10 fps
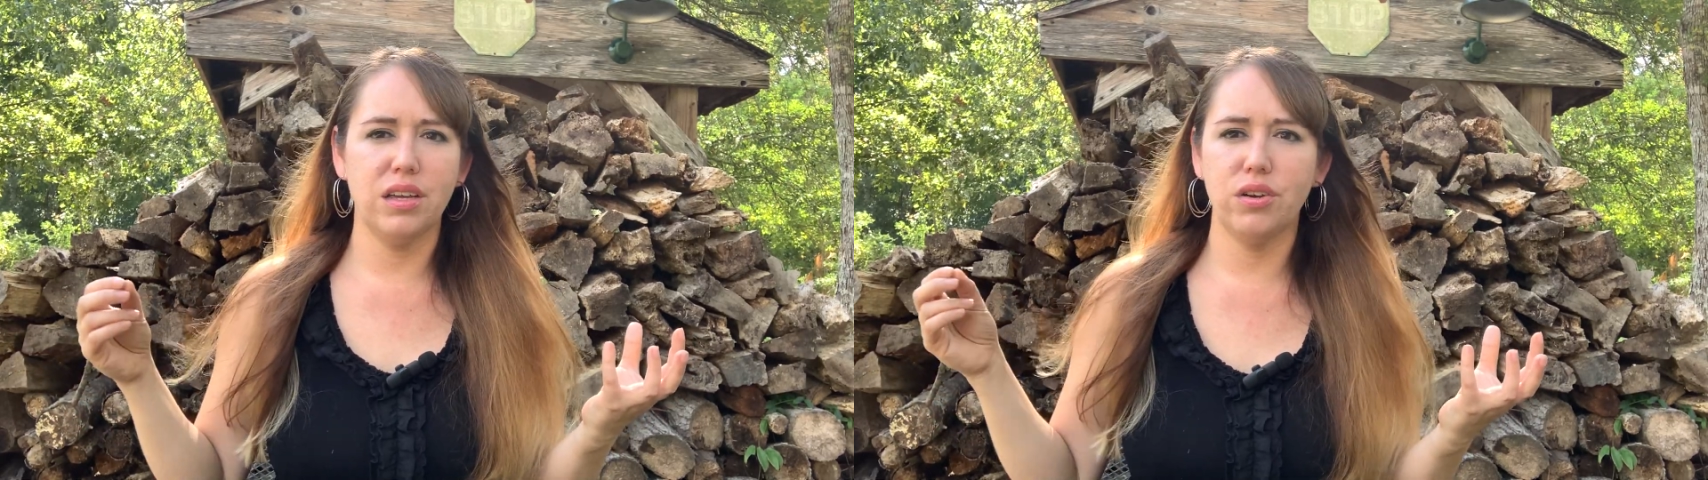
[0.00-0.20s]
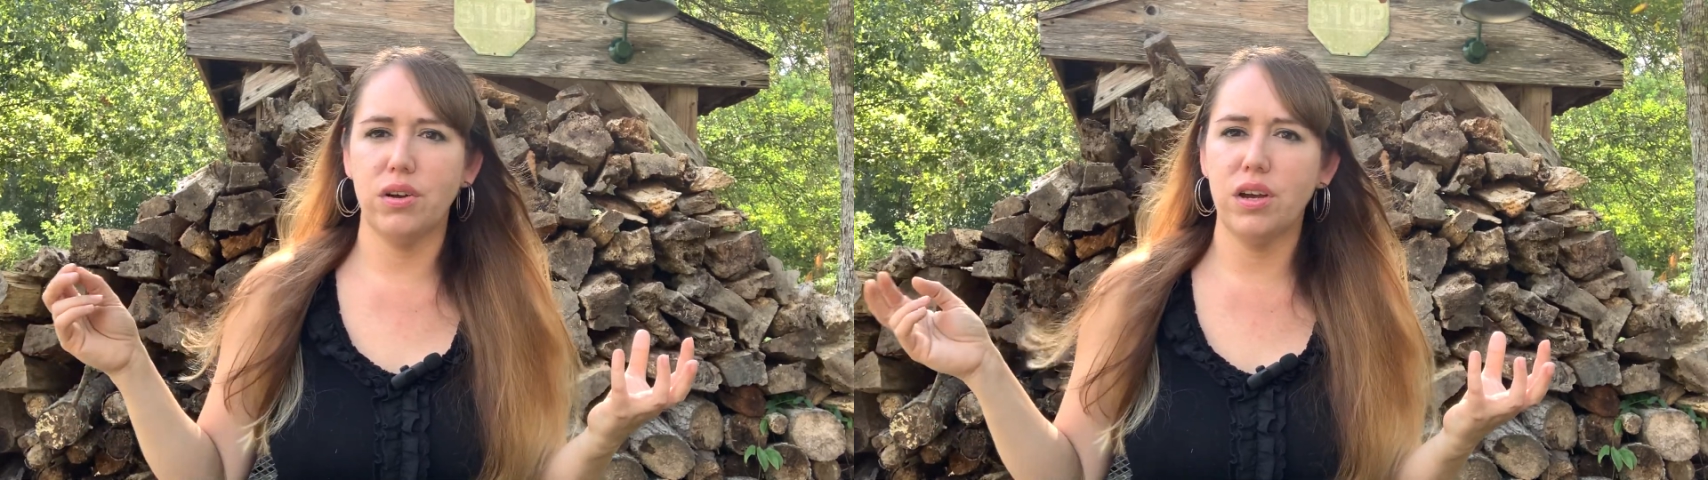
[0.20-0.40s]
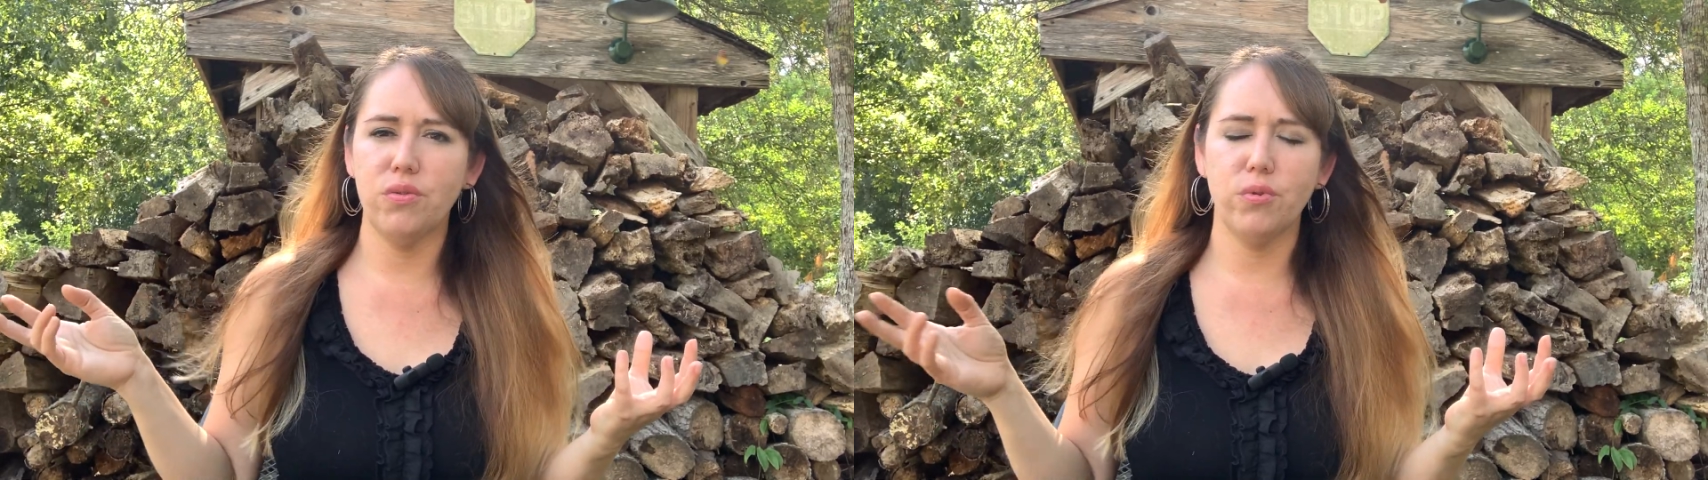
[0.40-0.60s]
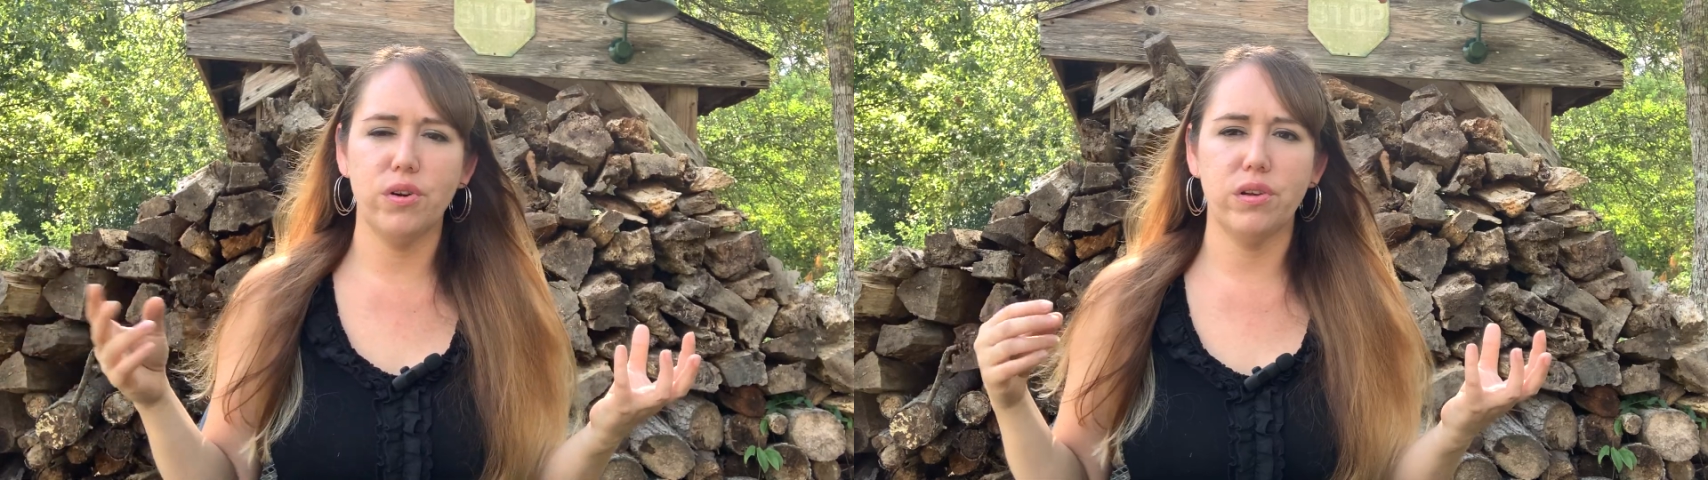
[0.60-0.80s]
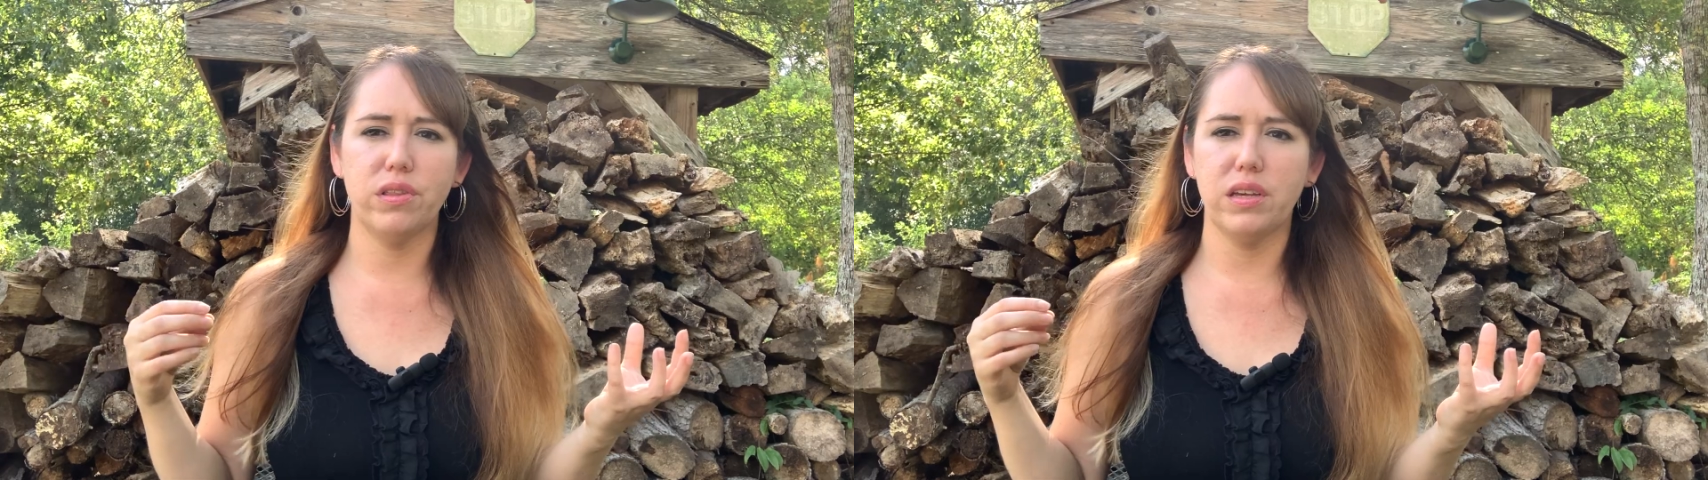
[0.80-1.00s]
you're
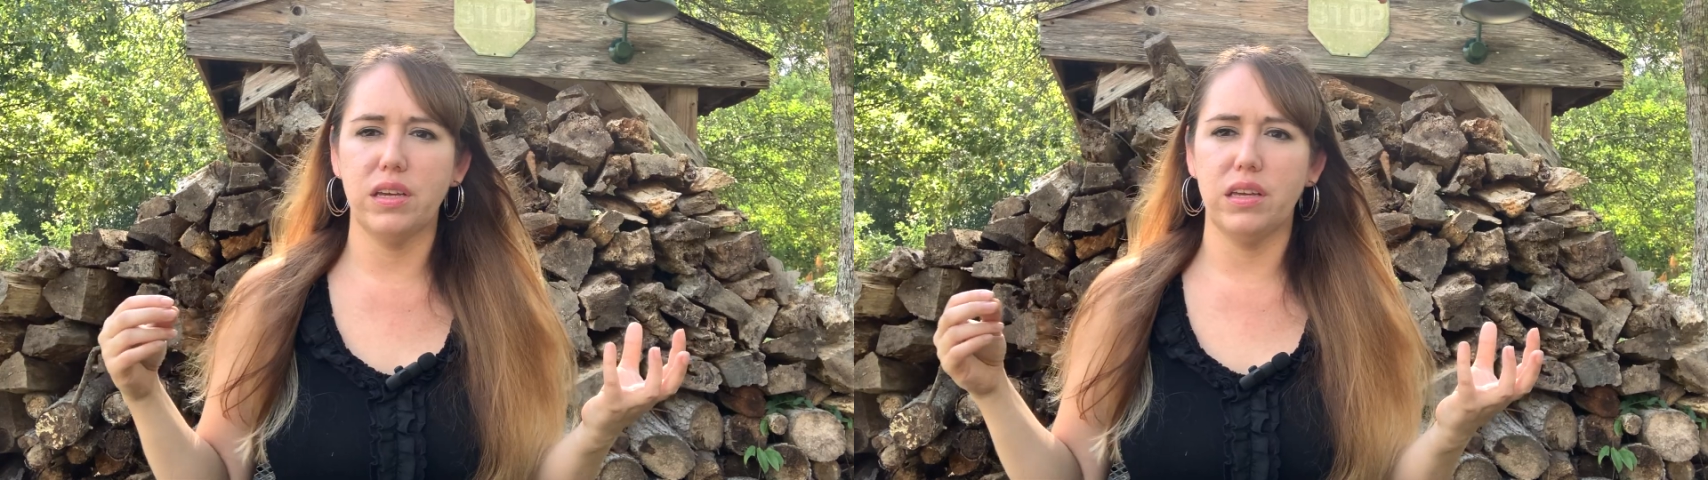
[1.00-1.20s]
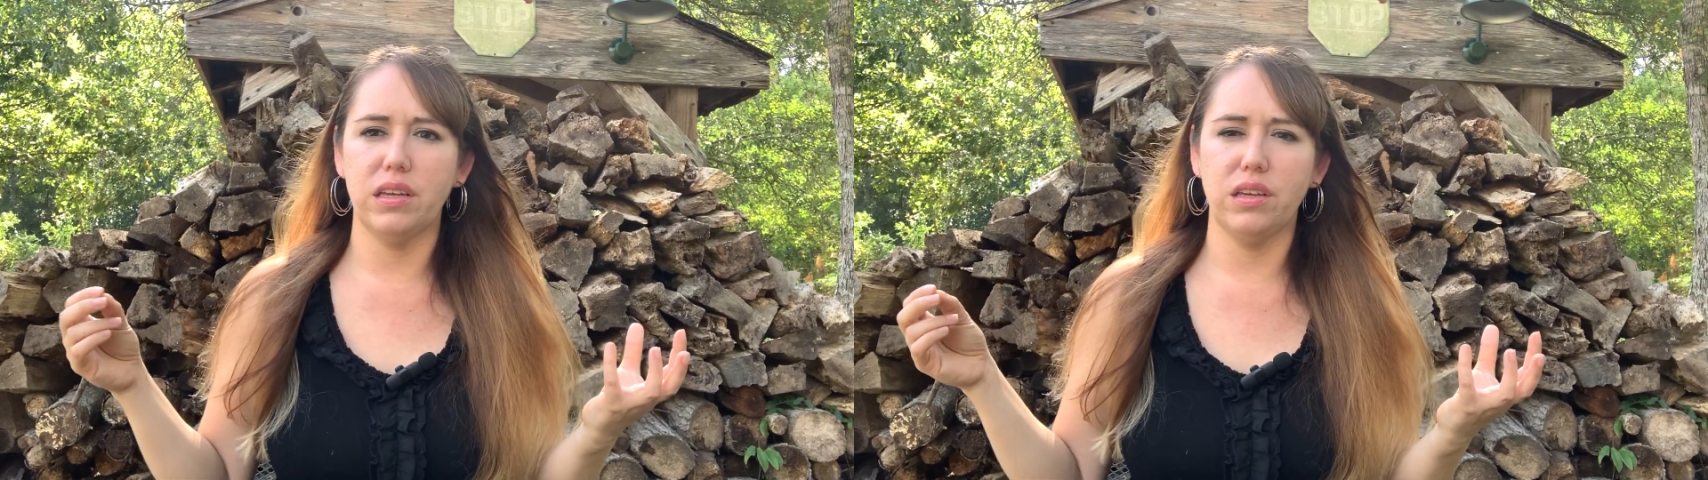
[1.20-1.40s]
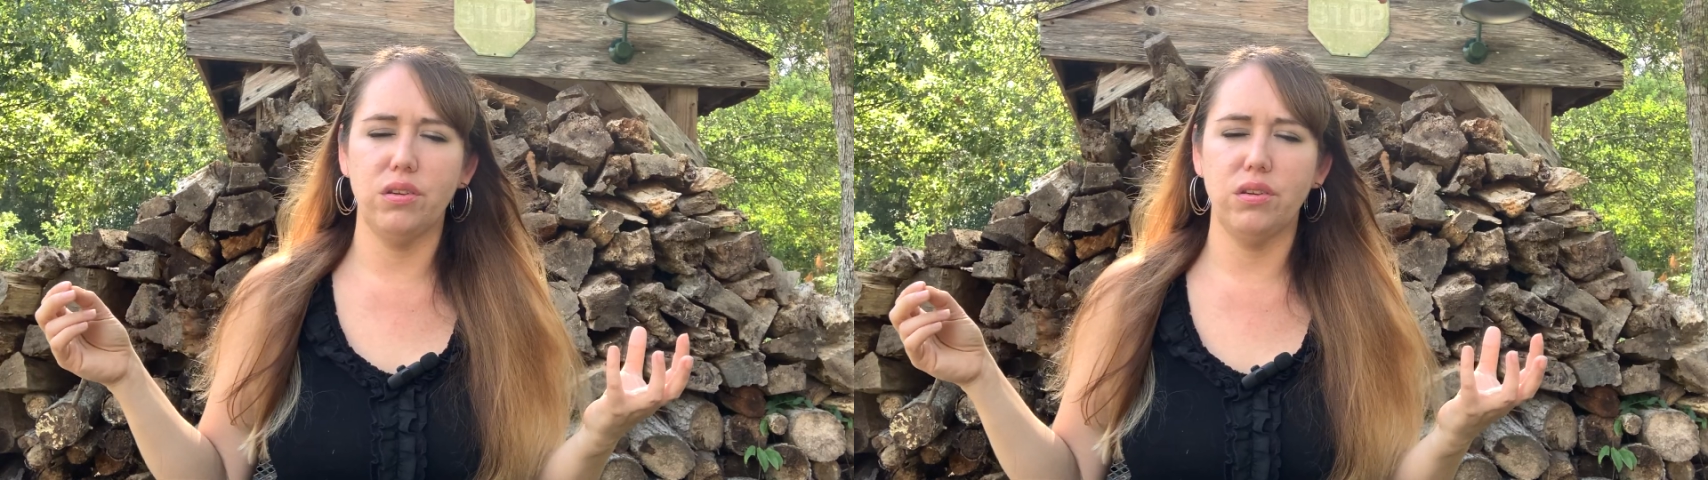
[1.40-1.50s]
unworthy.